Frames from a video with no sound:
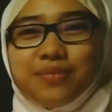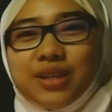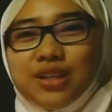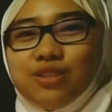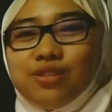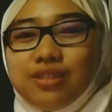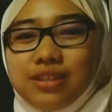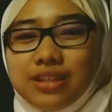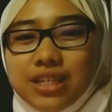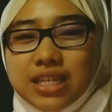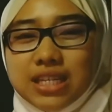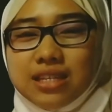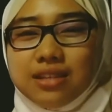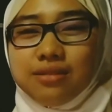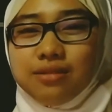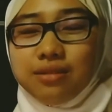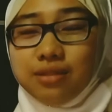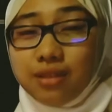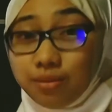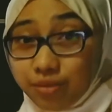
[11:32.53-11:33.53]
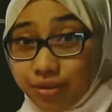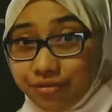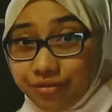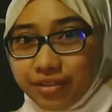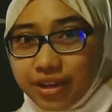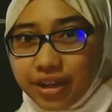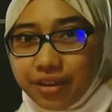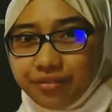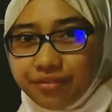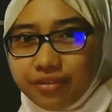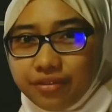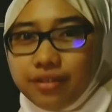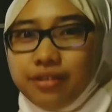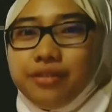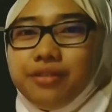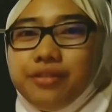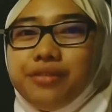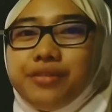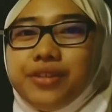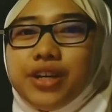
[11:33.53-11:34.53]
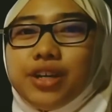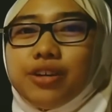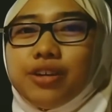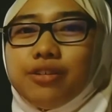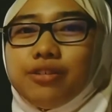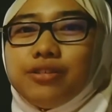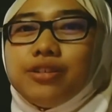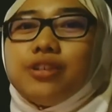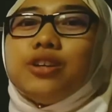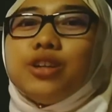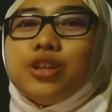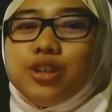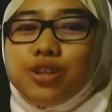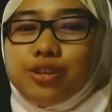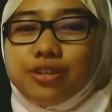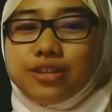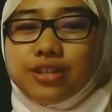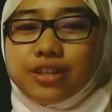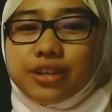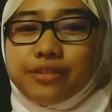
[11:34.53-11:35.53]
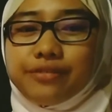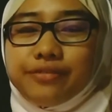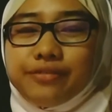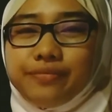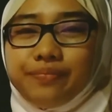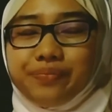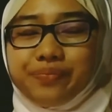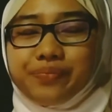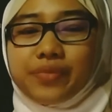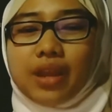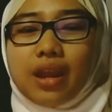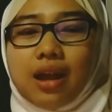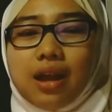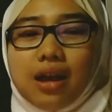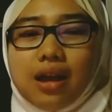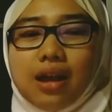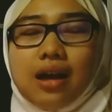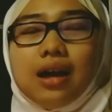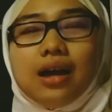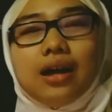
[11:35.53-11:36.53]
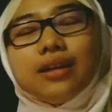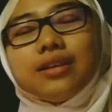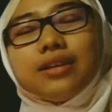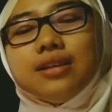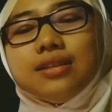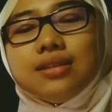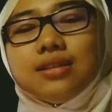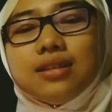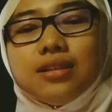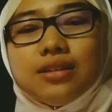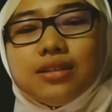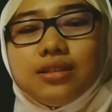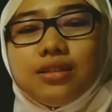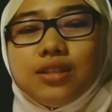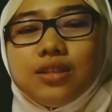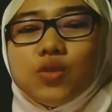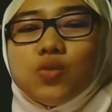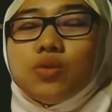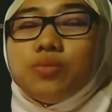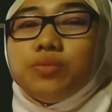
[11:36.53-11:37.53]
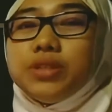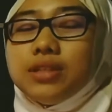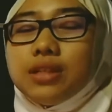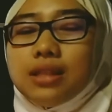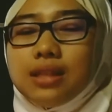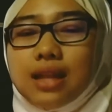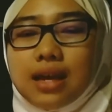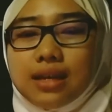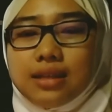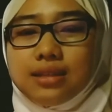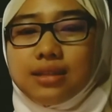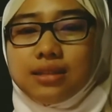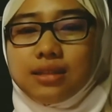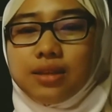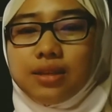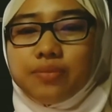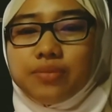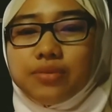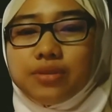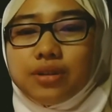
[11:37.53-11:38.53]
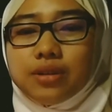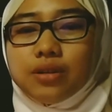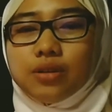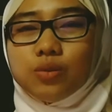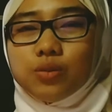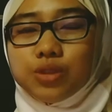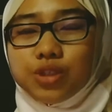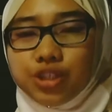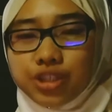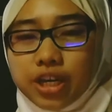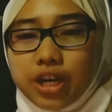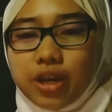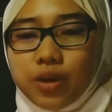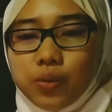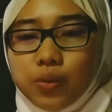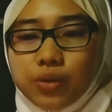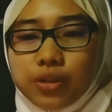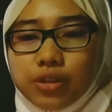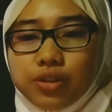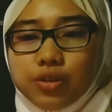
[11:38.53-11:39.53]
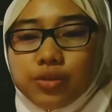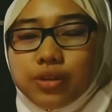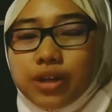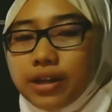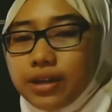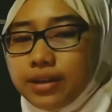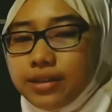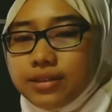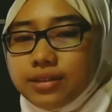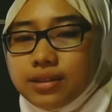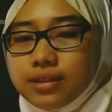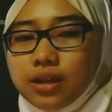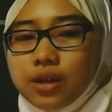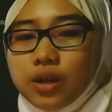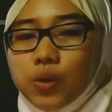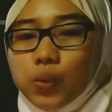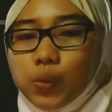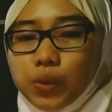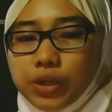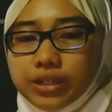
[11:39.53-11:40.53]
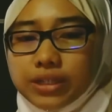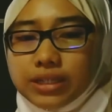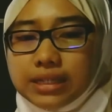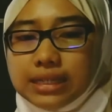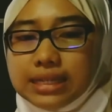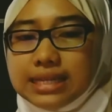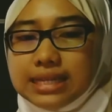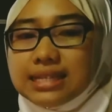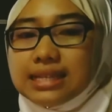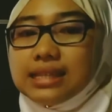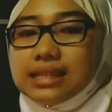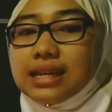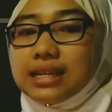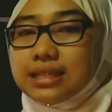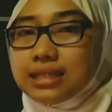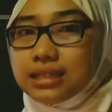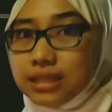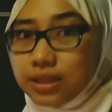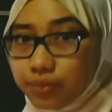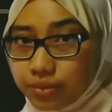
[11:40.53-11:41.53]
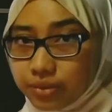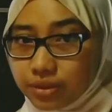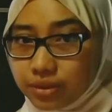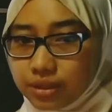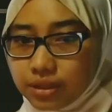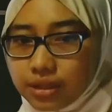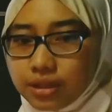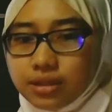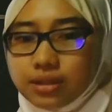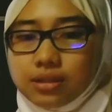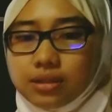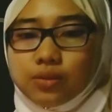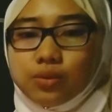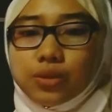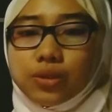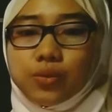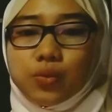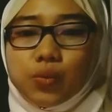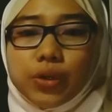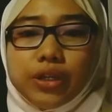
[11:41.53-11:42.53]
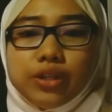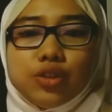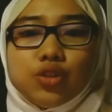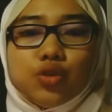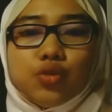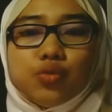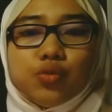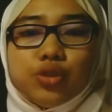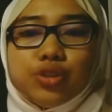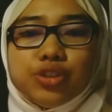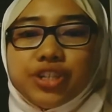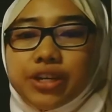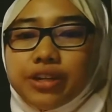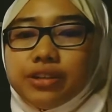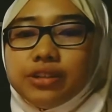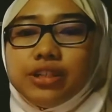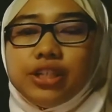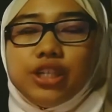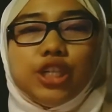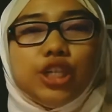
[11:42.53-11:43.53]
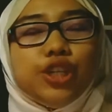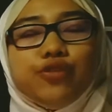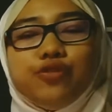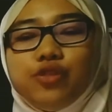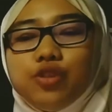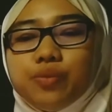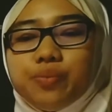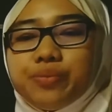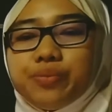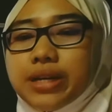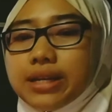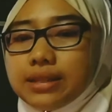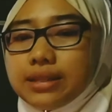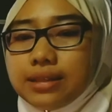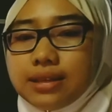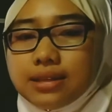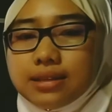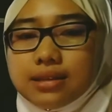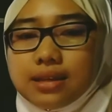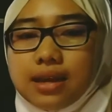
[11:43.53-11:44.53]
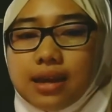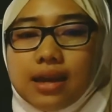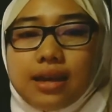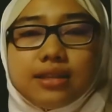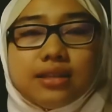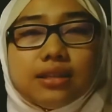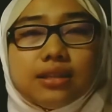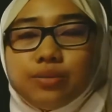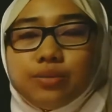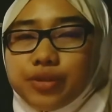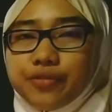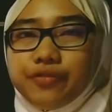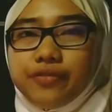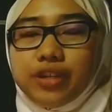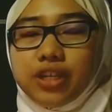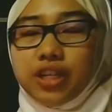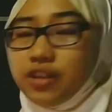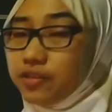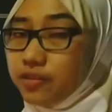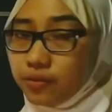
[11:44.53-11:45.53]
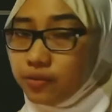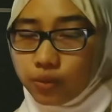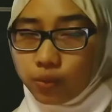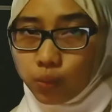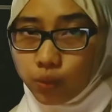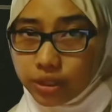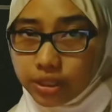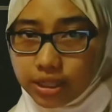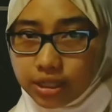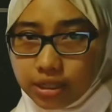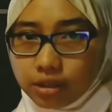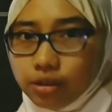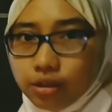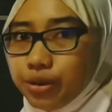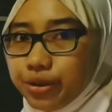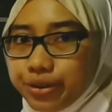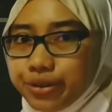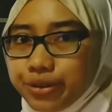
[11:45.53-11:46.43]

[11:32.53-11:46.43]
least, number 5, record yourself. I guess this will be the last tip that I will share with you guys, which is the last tip is the one way to tell if your practice as above is working or not.